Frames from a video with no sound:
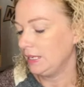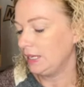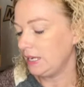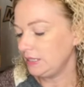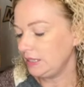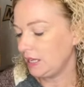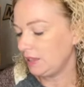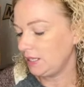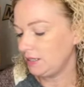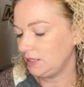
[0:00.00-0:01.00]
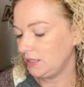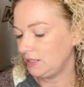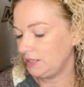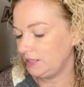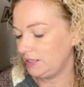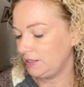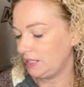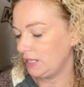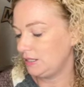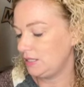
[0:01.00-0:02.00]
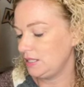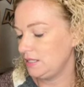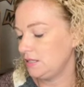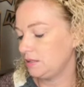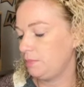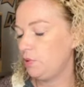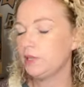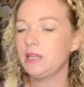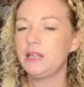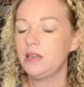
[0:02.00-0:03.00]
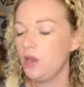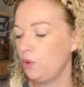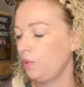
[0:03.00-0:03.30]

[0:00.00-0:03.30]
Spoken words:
gazing at things in the distance, and sitting supported